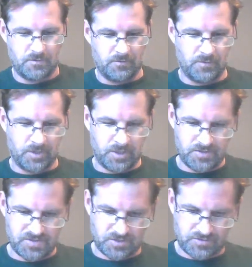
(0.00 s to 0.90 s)
We're going to
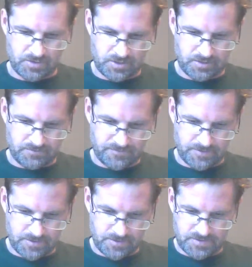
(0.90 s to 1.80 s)
use electronic
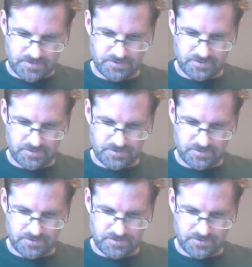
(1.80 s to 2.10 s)
interference.